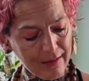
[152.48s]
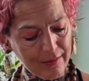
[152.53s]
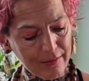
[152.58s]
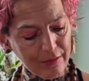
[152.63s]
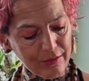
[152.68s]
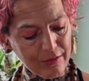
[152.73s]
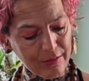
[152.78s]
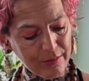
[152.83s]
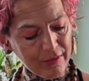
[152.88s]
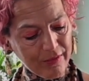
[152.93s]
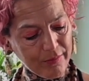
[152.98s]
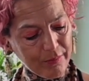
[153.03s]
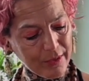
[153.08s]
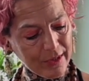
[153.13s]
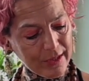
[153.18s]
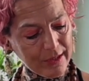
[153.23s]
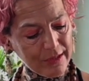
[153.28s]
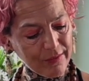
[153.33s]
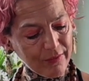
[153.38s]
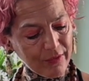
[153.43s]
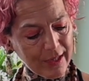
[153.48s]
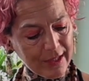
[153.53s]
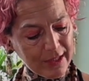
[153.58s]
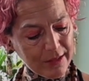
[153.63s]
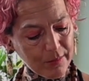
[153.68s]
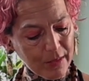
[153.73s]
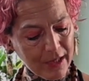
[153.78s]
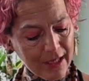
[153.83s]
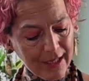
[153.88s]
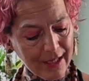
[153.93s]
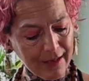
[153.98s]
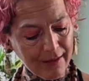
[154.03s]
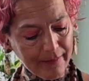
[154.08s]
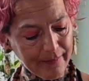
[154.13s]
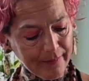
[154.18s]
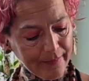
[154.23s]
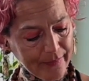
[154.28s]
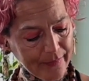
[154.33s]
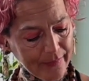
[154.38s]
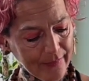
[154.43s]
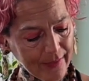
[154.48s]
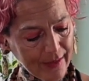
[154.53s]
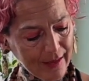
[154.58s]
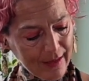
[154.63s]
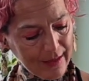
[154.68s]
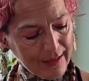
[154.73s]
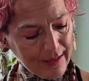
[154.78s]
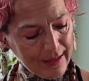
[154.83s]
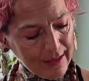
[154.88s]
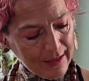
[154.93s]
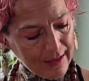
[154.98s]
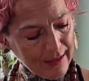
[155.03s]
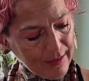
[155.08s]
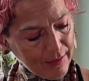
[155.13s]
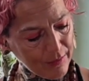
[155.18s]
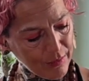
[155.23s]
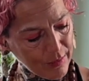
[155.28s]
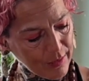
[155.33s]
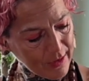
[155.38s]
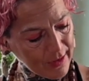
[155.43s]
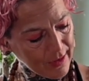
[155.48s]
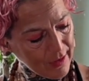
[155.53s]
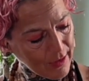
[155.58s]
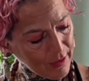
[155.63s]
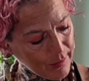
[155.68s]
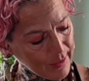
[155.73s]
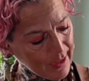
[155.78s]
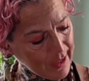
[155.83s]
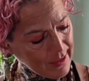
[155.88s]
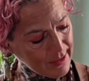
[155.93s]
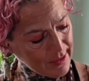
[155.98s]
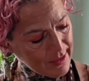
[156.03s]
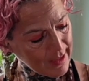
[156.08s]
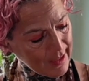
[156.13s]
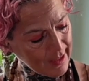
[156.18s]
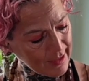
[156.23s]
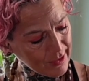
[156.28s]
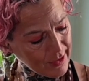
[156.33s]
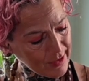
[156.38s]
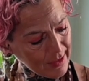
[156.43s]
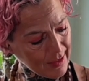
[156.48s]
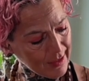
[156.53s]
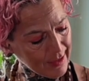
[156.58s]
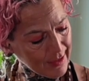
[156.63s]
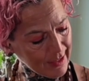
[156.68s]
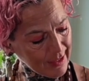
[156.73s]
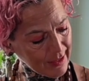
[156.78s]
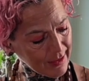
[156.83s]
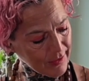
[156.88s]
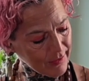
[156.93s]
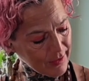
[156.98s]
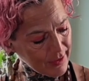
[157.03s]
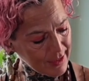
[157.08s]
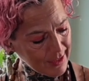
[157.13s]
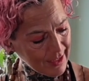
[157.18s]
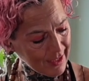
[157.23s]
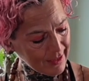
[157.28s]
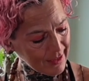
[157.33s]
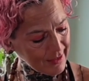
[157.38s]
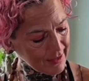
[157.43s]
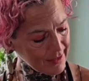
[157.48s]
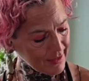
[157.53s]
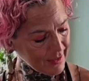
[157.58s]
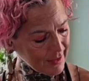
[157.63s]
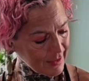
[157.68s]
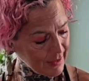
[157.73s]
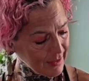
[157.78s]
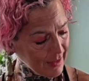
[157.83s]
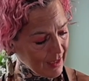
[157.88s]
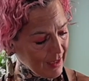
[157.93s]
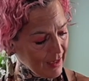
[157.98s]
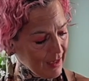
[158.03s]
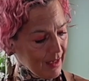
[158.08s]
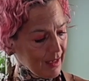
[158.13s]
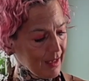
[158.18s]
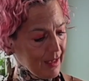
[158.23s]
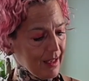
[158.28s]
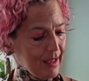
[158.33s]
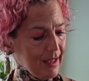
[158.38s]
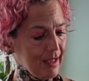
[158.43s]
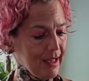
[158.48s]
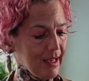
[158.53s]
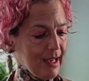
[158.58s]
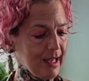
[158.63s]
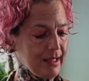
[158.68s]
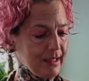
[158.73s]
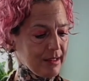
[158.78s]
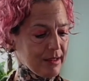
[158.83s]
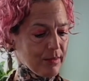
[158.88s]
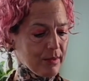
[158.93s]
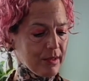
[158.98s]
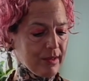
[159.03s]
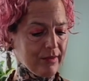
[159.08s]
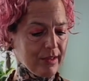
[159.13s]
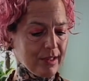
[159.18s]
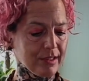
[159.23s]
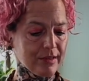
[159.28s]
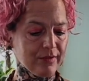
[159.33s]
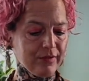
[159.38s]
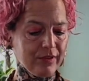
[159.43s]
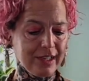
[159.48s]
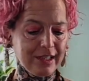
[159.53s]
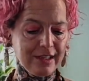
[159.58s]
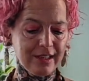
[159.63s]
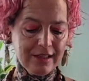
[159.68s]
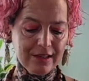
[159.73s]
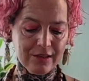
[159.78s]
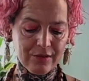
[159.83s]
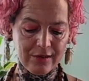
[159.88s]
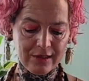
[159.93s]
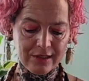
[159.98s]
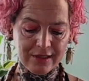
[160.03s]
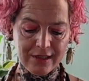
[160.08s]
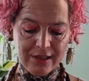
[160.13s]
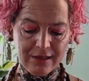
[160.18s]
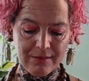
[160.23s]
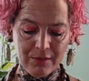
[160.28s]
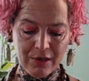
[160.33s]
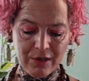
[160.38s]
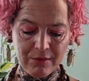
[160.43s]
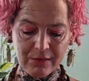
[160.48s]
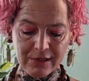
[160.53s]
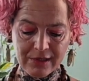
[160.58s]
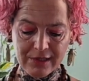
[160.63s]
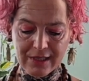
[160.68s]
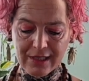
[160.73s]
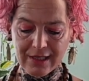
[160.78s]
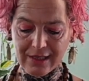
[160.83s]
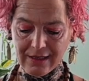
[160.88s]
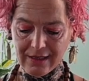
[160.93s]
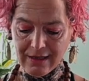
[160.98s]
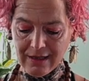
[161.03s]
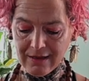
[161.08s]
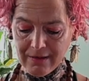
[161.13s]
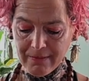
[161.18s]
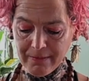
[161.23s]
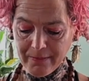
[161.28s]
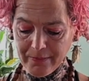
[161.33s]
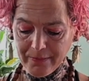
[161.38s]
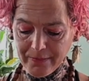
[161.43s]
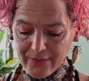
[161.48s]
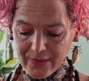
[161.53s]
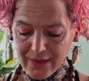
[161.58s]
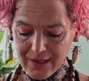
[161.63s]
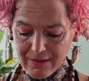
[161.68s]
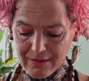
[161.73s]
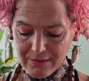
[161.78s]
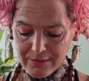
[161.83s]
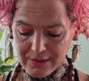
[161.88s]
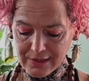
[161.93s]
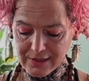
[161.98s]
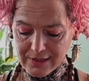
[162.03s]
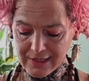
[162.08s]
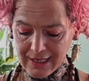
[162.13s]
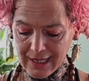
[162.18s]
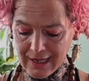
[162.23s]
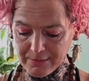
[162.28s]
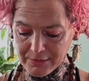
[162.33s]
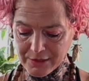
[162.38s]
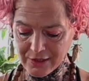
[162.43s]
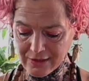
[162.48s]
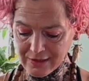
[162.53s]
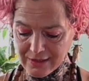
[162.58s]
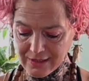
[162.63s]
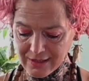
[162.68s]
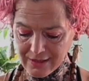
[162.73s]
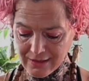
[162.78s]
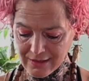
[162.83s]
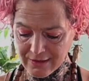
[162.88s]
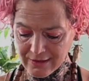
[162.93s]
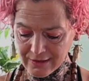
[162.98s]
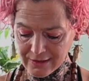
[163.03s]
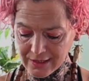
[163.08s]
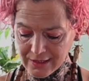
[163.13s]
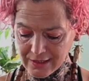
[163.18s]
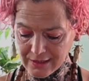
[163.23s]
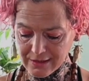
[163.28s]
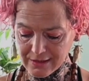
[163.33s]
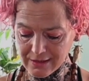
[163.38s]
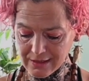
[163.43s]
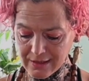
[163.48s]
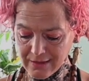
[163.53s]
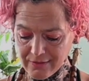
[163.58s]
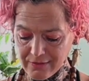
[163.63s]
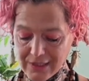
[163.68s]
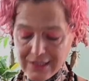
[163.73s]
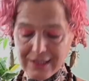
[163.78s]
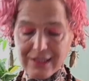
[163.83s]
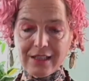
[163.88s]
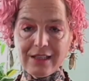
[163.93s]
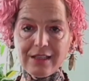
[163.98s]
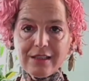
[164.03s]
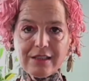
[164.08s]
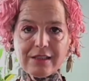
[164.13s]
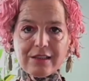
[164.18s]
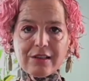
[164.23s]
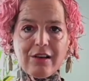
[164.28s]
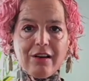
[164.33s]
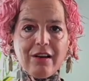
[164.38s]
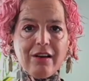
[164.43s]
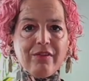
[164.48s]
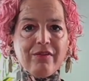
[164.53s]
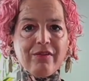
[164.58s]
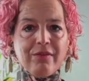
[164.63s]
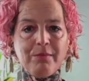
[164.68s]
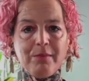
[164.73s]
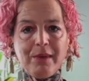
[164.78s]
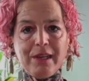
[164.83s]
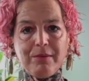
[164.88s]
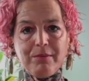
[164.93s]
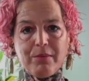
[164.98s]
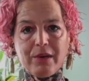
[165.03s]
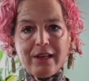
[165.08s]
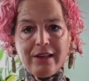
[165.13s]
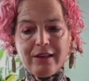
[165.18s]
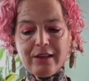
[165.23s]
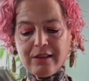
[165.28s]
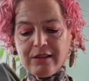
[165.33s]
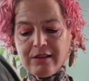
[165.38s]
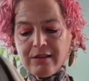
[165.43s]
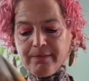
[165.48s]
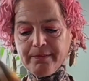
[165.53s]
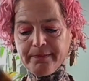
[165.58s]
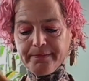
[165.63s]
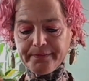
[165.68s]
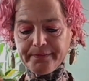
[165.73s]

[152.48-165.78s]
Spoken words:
group of birds flies by with their wings catching the light of the setting sun. And it's one of those fleeting transient moments that was captured on this lovely silk scarf made by Erdem.